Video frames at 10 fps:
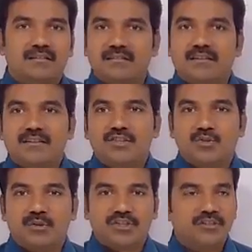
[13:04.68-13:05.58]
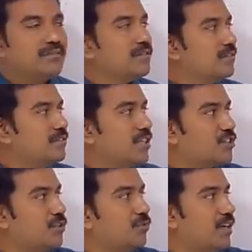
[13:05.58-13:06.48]
our situation.
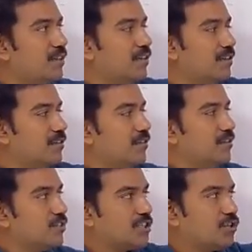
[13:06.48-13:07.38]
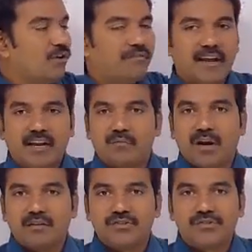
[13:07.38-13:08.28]
Just you get the structure of
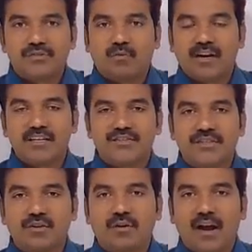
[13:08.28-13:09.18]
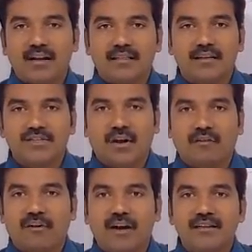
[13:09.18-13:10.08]
eigenvalues. One is 0,
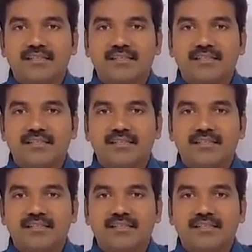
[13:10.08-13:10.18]
another is